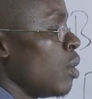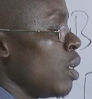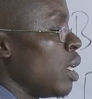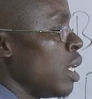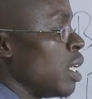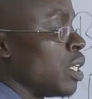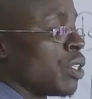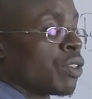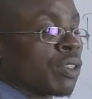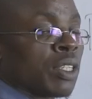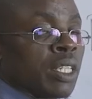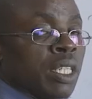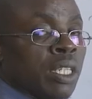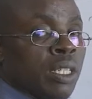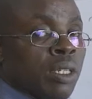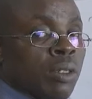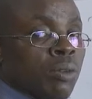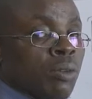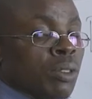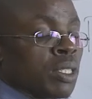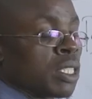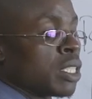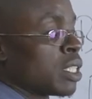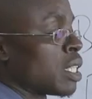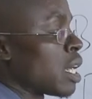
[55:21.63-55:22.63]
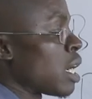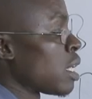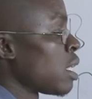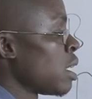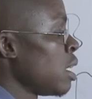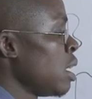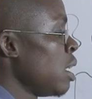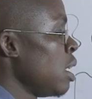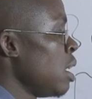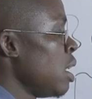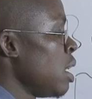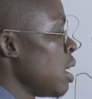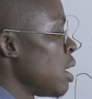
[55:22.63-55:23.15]
entry, which is at
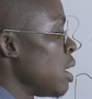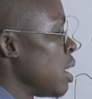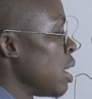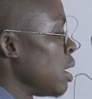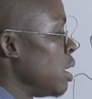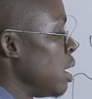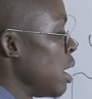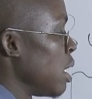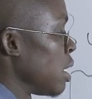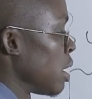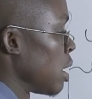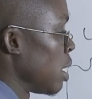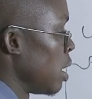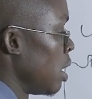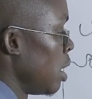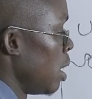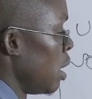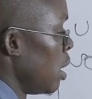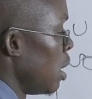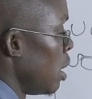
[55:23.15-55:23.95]
the jet.